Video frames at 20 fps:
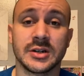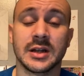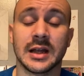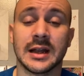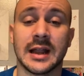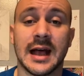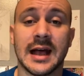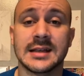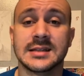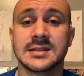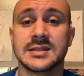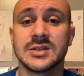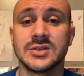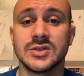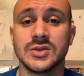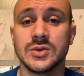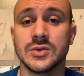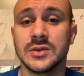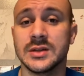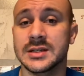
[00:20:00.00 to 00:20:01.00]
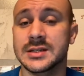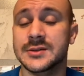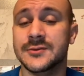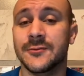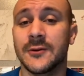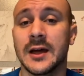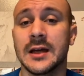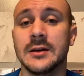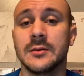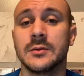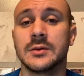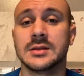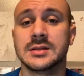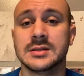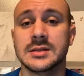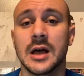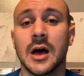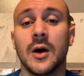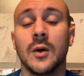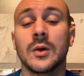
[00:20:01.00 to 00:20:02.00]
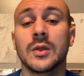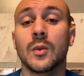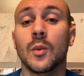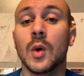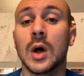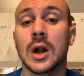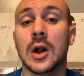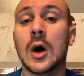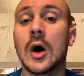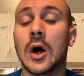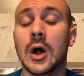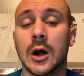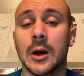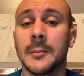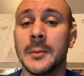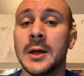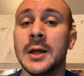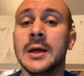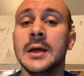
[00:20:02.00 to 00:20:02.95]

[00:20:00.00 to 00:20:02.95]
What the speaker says: and has to do this fight with Cell with one arm.